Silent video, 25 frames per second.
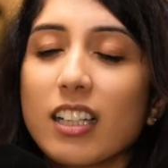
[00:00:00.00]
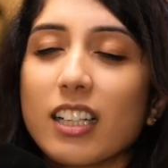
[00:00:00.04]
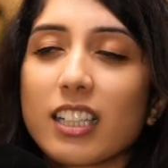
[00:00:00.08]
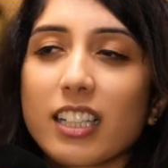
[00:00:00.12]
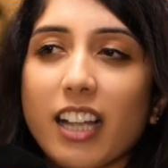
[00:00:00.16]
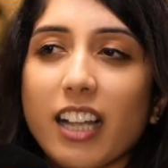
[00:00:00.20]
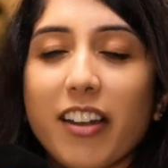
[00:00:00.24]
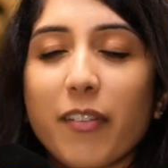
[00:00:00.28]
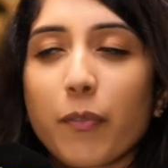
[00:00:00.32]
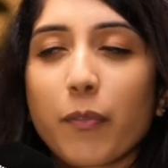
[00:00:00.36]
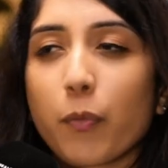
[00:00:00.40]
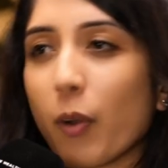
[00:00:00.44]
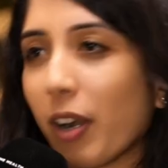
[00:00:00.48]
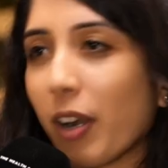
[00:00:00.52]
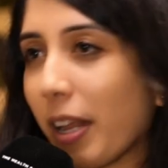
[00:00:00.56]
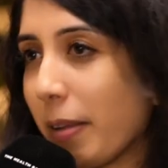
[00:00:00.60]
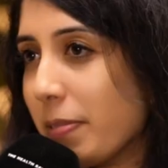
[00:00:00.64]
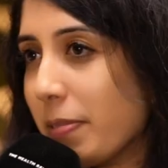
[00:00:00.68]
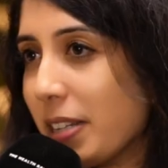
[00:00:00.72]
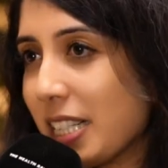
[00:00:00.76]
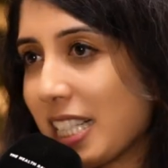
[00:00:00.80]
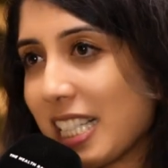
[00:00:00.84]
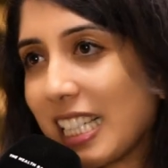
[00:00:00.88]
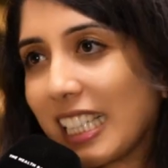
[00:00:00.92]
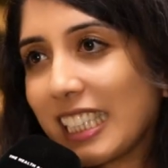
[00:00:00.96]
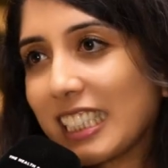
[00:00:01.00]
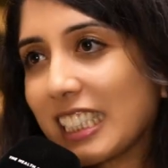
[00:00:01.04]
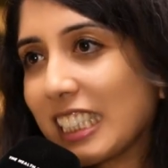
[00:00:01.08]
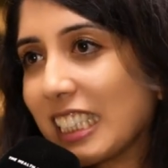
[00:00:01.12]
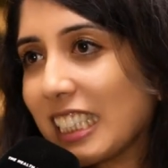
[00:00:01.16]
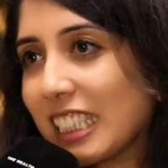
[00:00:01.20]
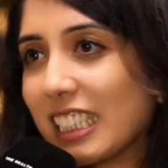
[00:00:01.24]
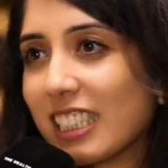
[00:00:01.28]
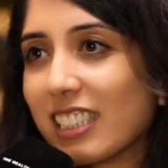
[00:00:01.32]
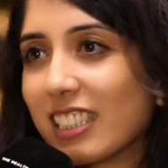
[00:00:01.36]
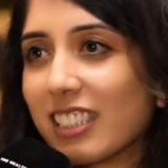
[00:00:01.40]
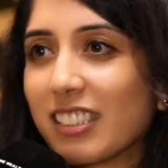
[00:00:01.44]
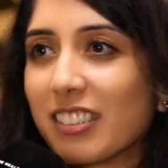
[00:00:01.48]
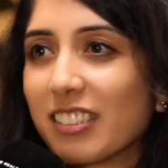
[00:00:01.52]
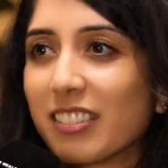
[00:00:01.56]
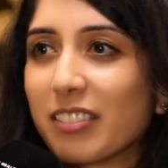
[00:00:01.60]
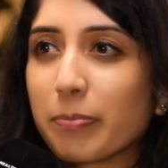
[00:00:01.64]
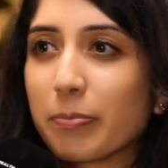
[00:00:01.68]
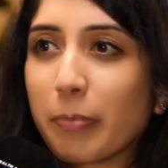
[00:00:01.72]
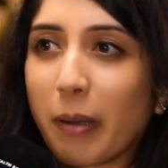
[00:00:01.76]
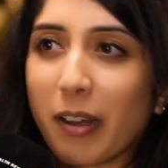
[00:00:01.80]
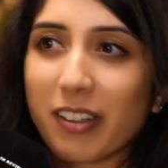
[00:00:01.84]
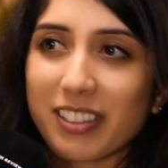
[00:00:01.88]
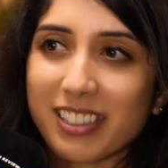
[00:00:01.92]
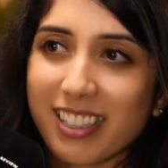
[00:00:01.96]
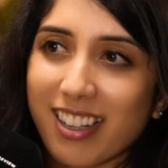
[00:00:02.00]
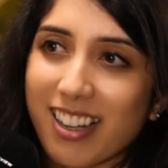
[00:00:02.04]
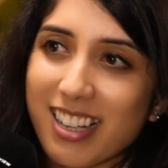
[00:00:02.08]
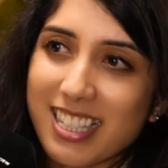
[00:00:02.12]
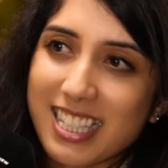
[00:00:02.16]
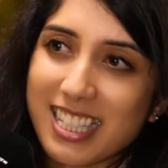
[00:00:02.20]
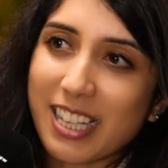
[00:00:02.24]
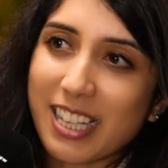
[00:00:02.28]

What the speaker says: kind of what I'm listening to, podcasts